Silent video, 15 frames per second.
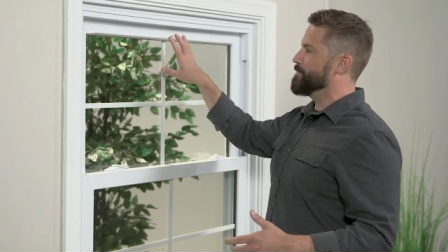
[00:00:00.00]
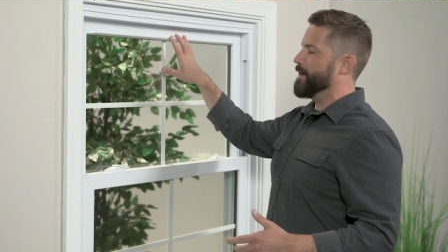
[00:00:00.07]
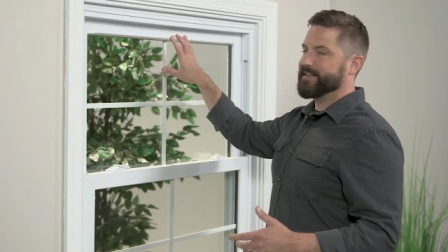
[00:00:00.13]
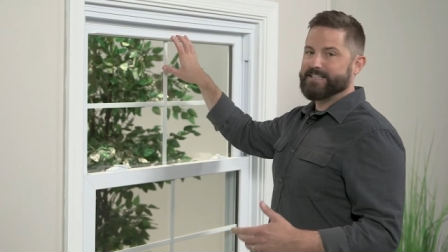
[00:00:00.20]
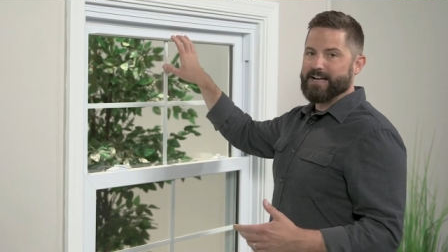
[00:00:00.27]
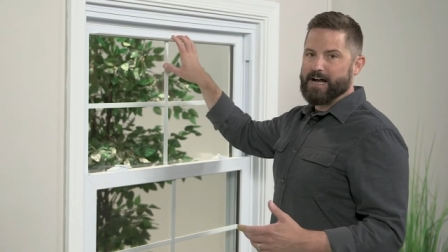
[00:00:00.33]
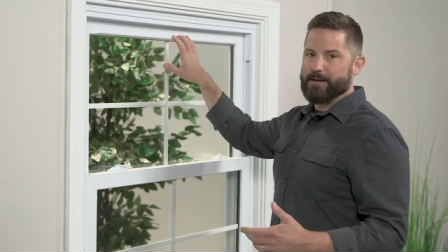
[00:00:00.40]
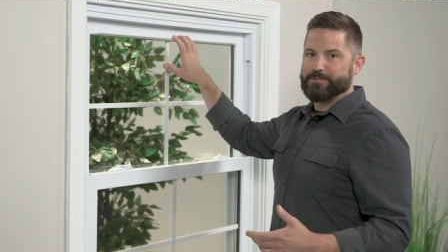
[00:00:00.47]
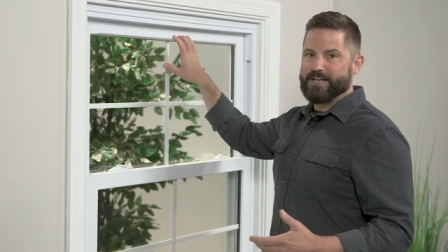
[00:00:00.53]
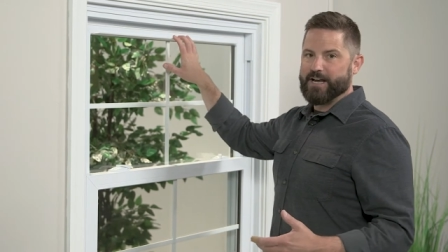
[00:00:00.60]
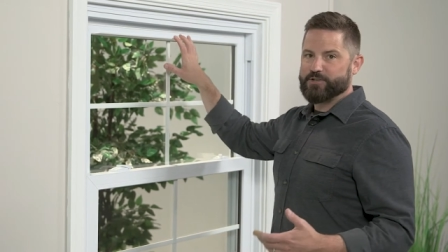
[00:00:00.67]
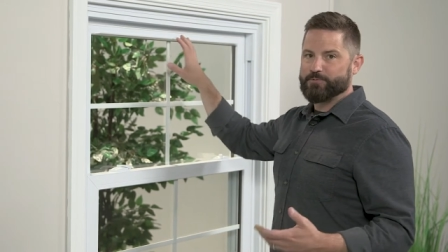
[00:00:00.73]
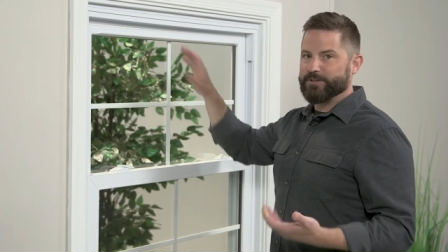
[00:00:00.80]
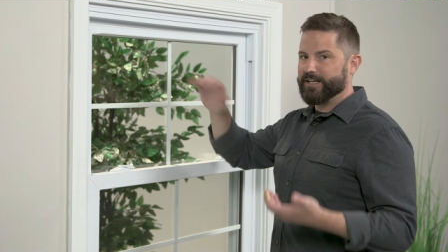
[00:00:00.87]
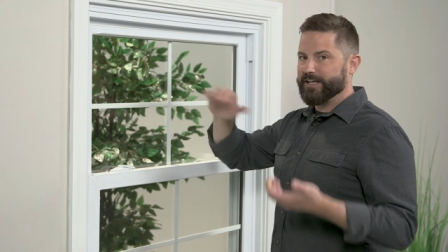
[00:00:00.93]
my top
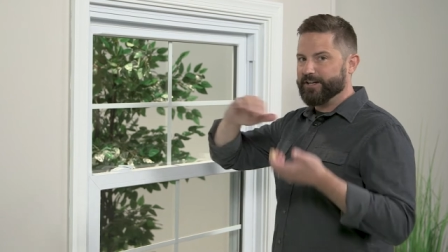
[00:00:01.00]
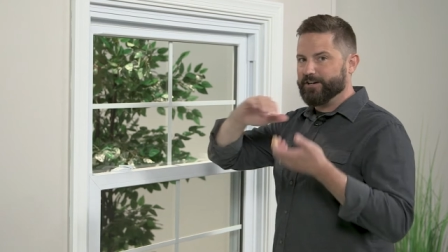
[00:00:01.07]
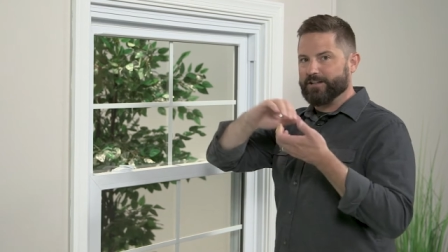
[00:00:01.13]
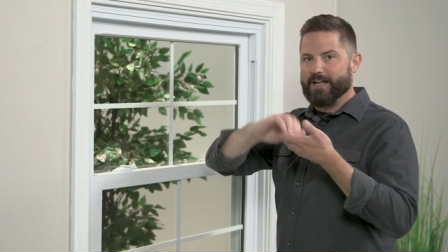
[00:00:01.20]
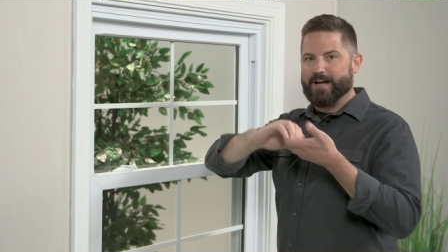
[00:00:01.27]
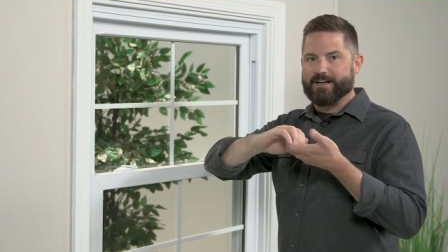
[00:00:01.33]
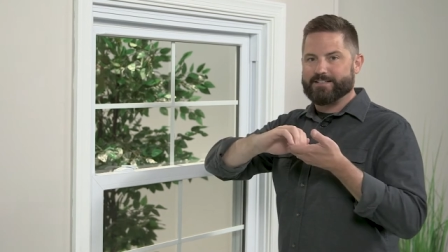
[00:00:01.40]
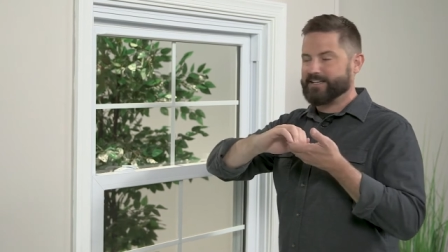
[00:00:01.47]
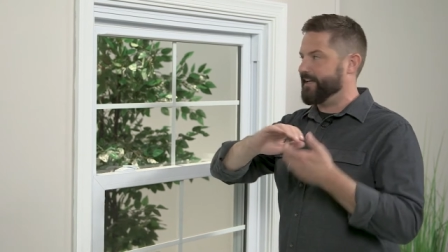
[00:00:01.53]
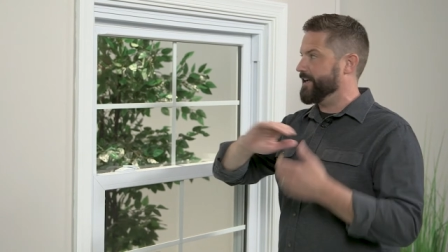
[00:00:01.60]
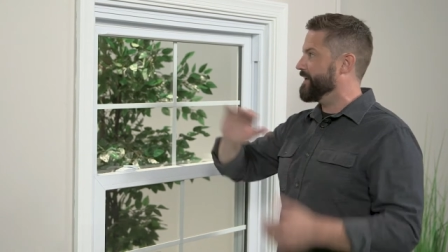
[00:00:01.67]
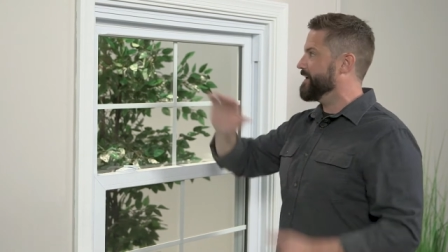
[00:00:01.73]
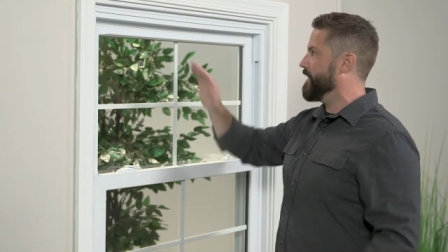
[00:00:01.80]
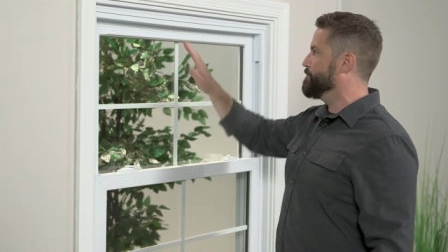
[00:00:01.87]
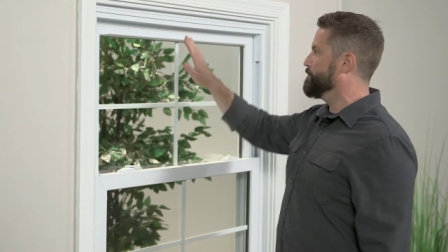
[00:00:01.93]
sash when the interlocks
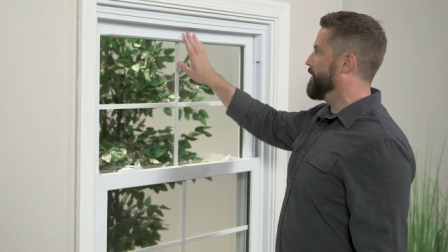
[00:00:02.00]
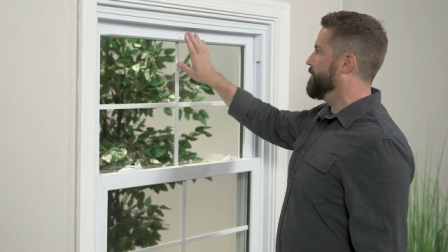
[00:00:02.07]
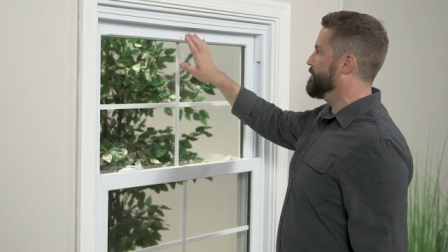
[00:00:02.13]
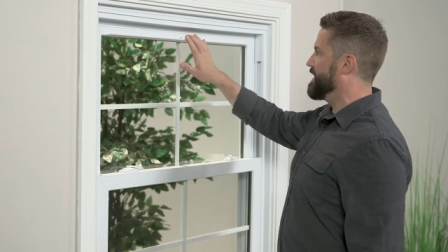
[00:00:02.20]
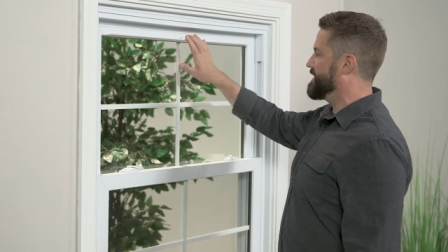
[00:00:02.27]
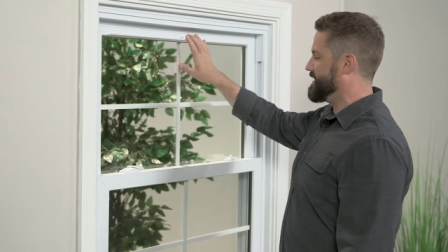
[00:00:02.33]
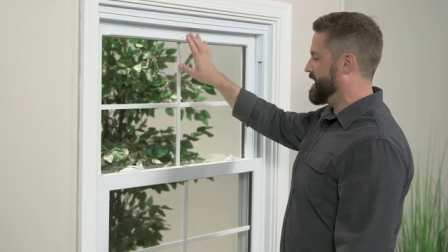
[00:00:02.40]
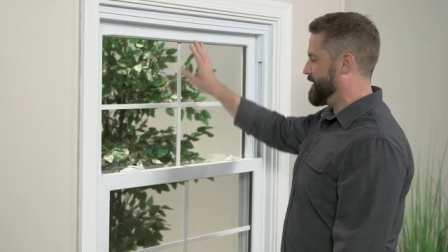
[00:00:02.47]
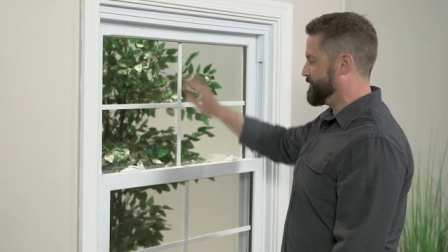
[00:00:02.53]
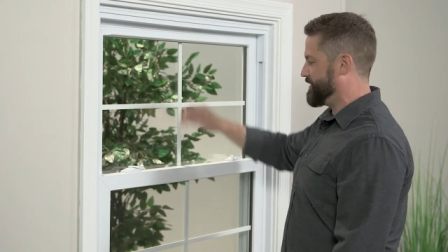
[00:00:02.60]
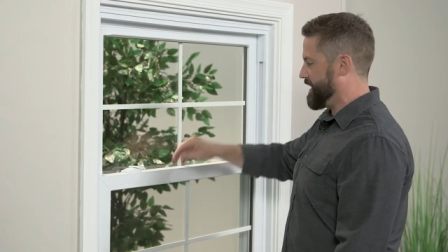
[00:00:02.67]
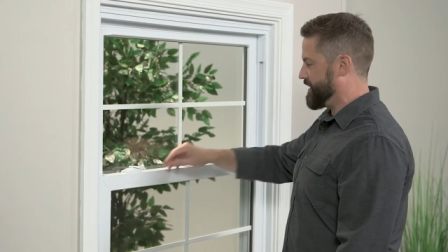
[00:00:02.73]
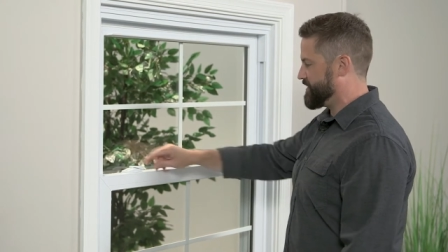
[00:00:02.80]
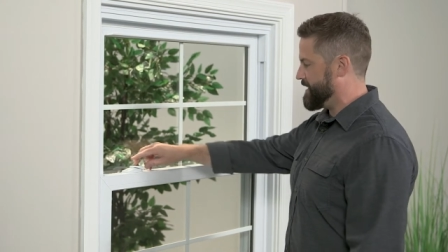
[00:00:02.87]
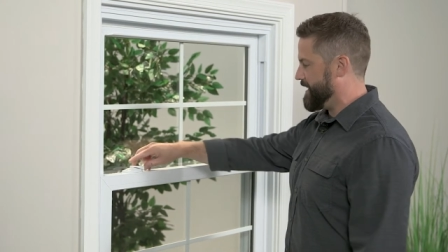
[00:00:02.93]
hit. I bumped my top
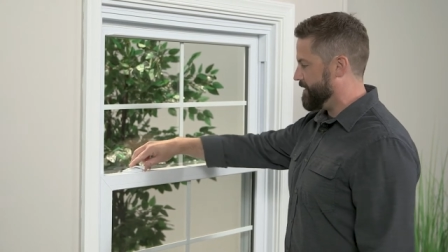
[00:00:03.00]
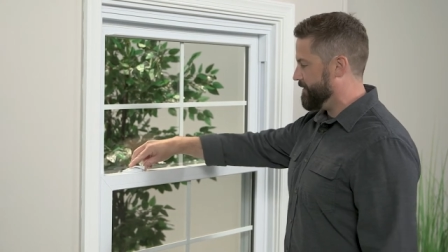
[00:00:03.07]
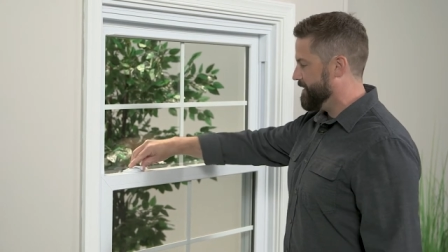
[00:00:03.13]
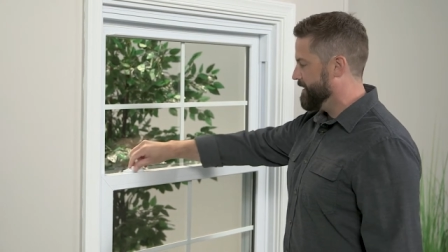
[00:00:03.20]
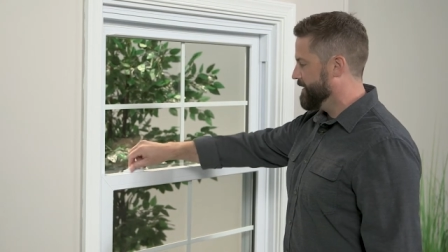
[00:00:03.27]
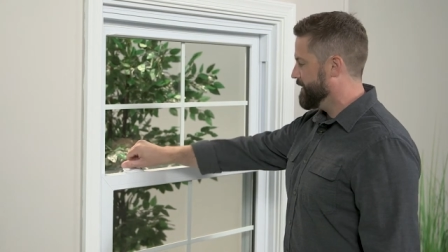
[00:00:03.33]
sash down.